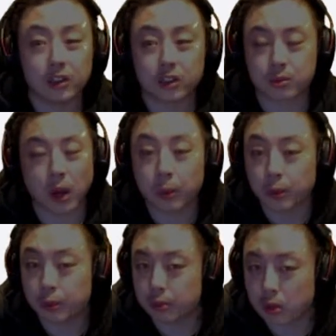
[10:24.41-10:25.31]
There's
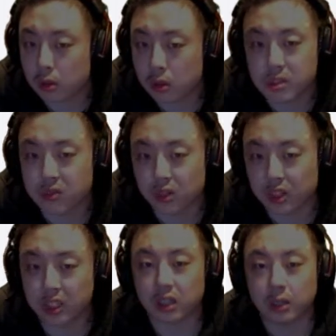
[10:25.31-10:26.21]
probably more. I'm just
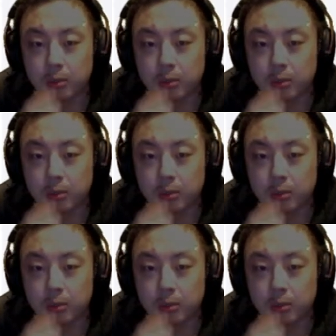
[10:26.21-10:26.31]
forgetting them,